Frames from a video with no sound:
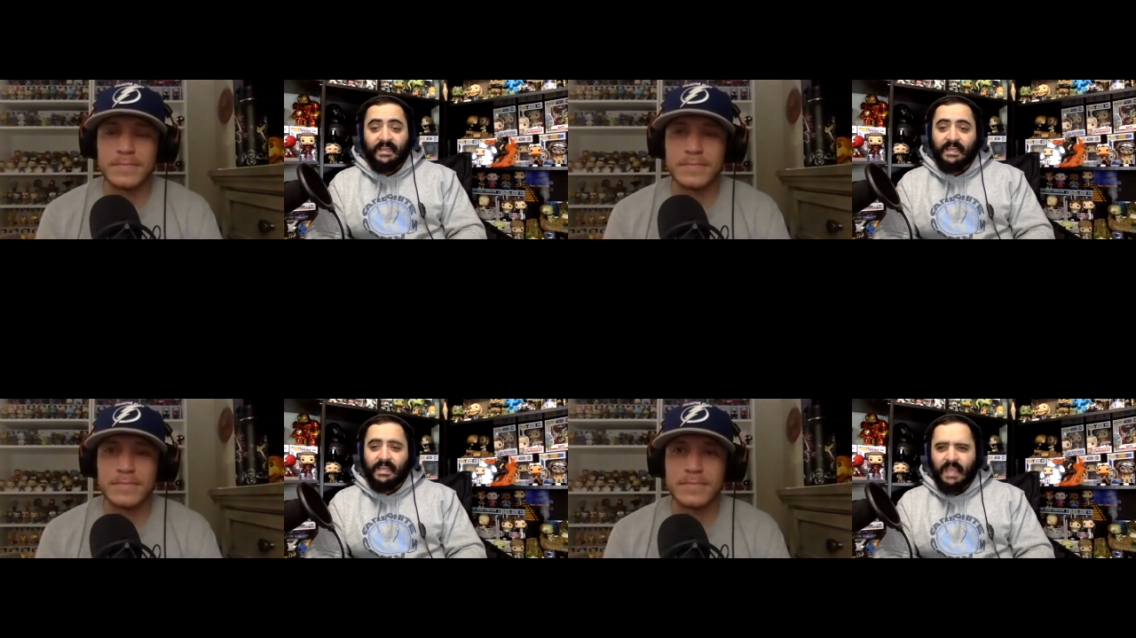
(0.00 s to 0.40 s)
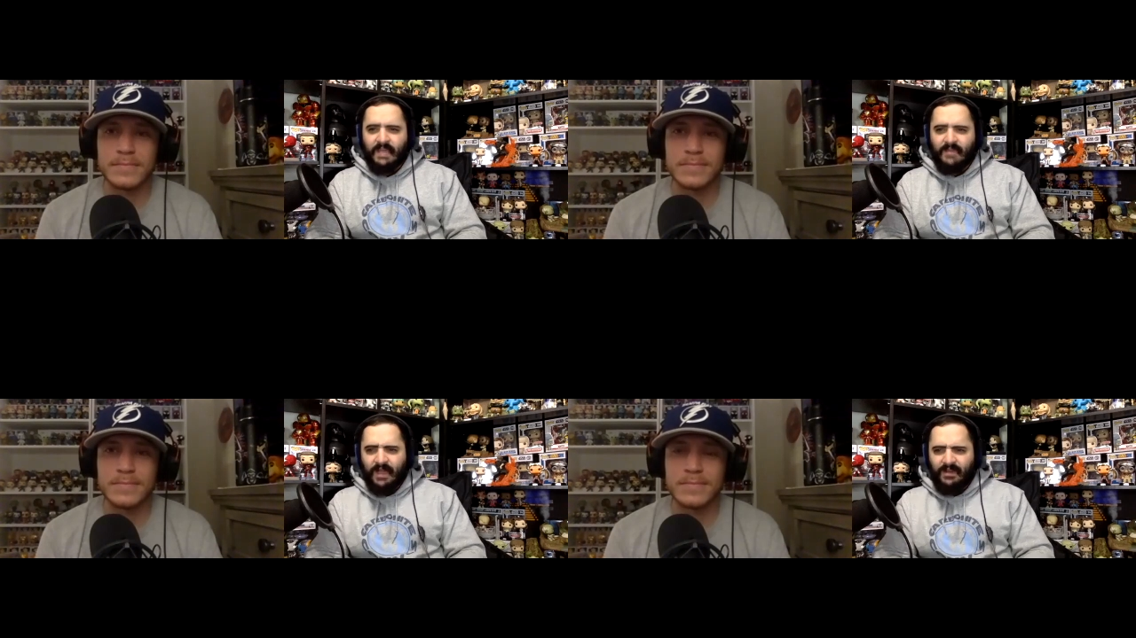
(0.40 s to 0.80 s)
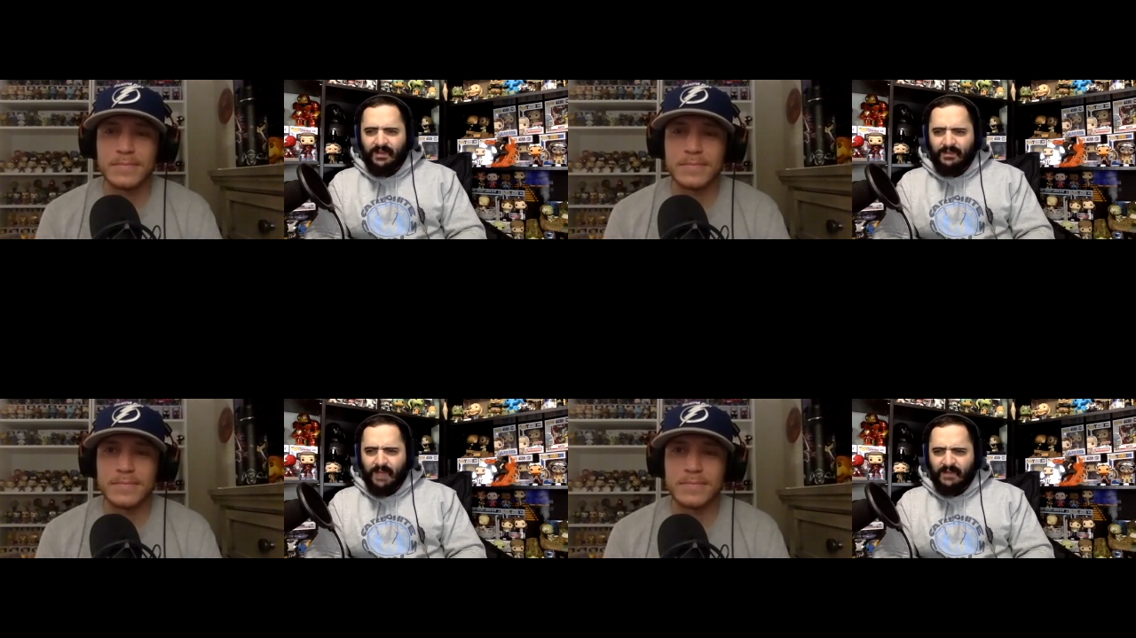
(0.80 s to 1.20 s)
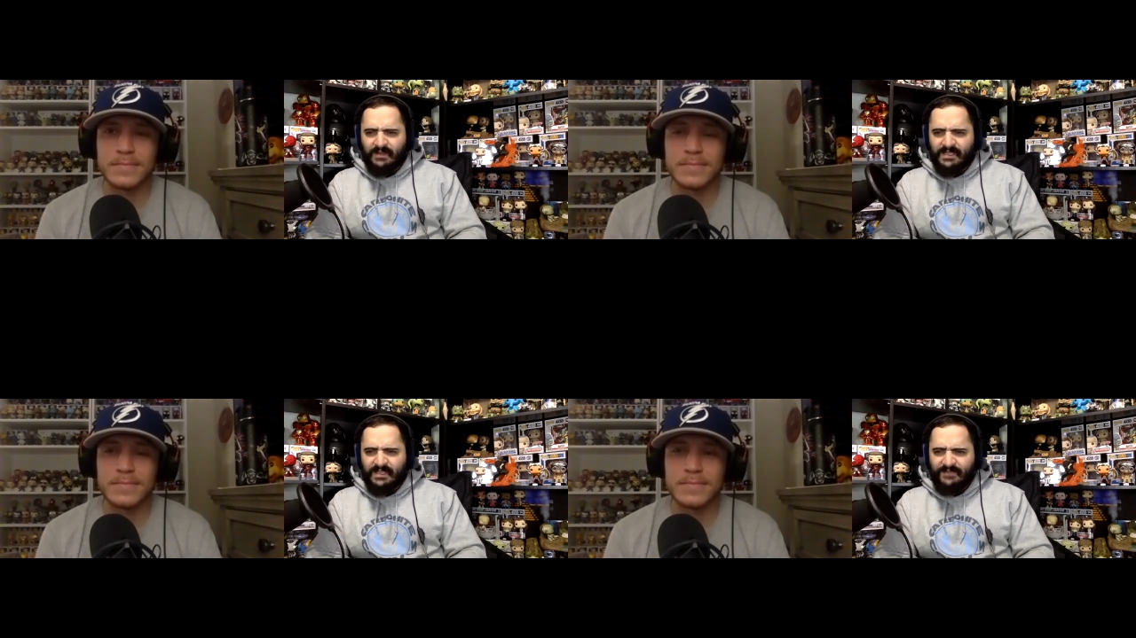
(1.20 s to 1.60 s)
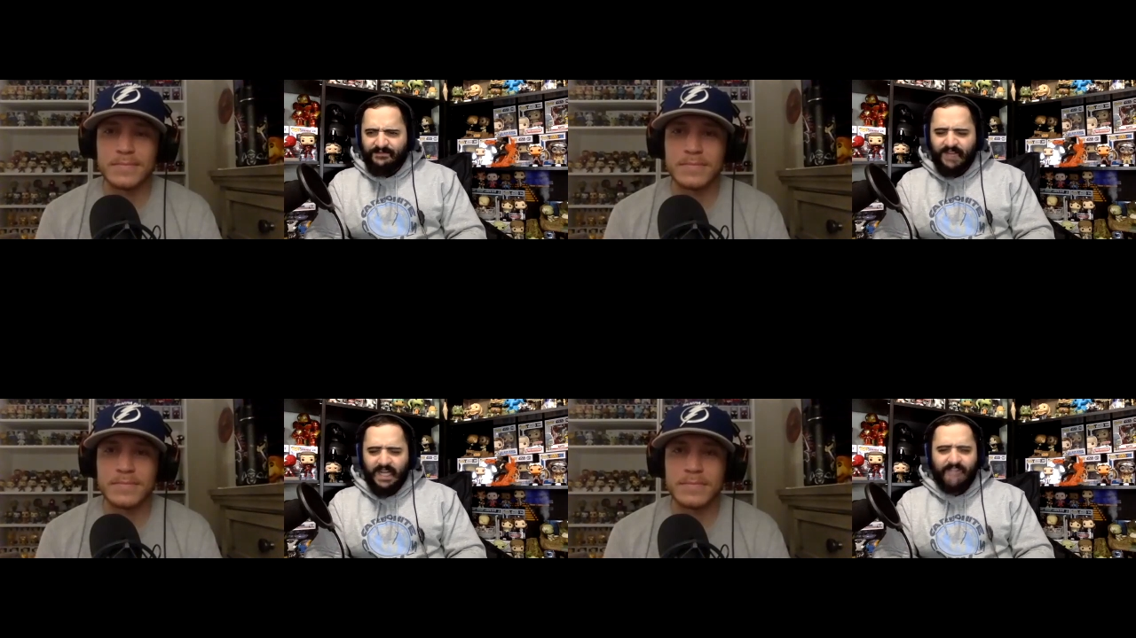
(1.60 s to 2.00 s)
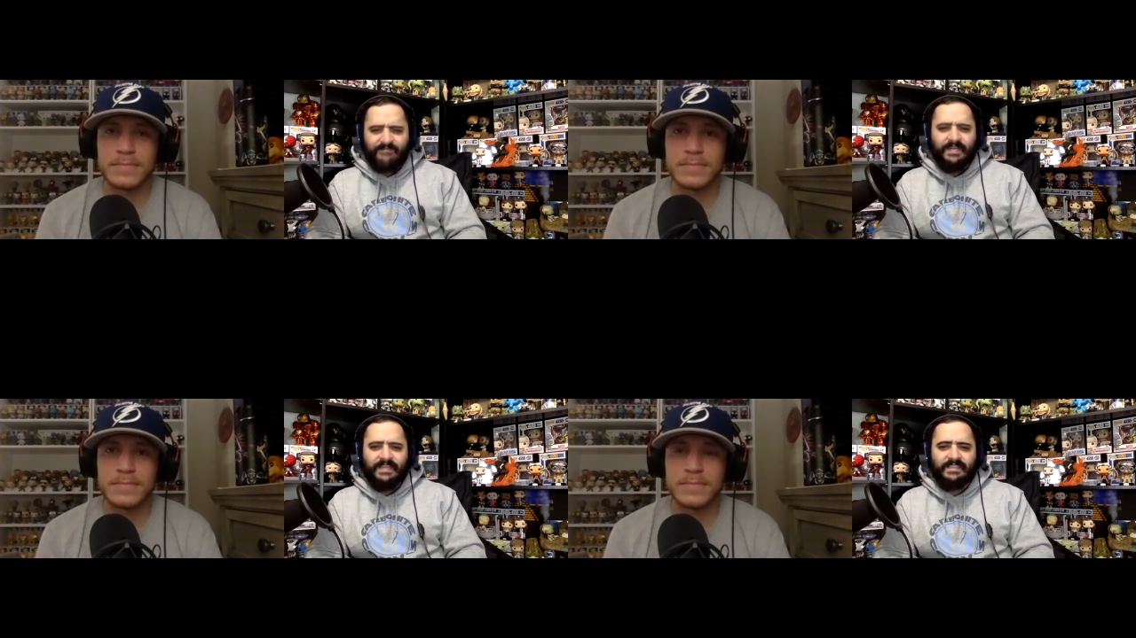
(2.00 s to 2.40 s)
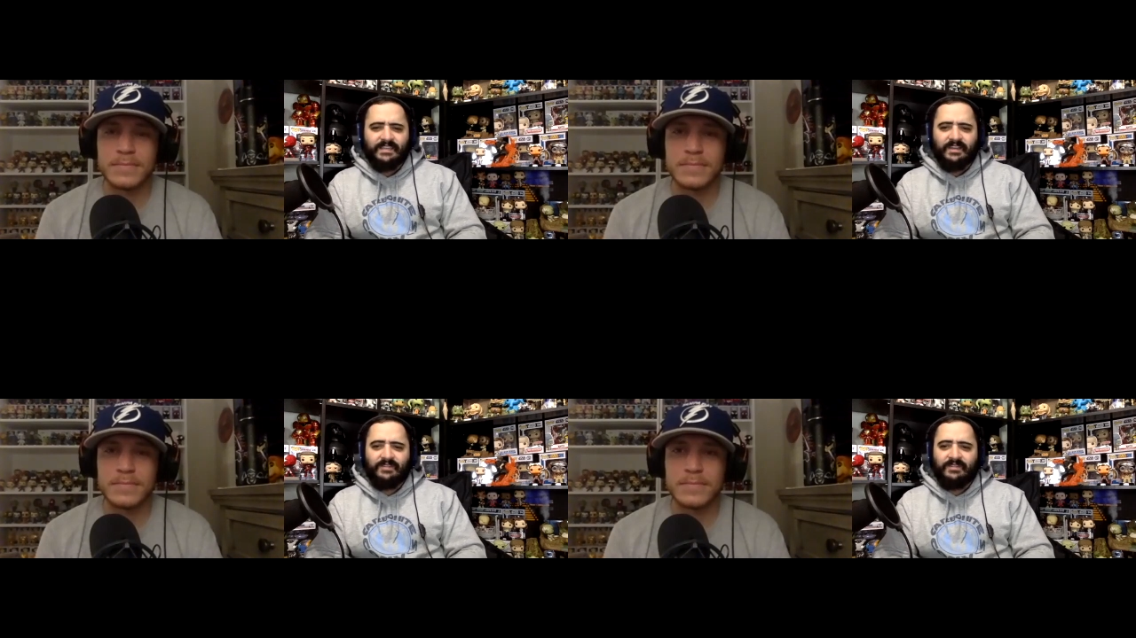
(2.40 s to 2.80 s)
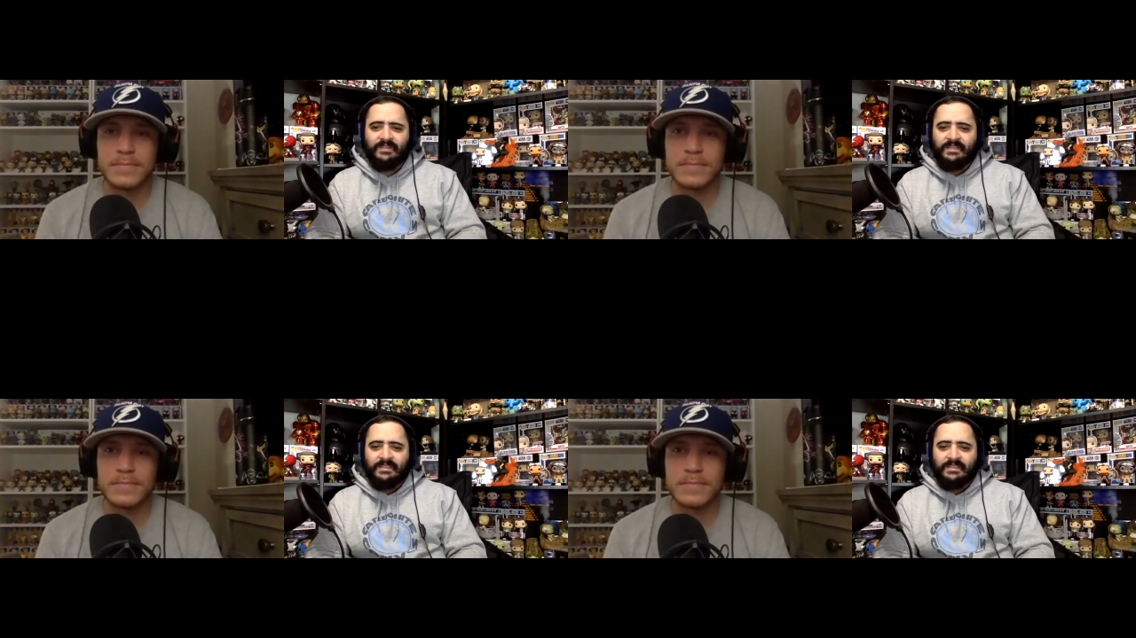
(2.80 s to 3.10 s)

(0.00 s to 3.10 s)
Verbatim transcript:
Speaker 1: It came out about five minutes ago.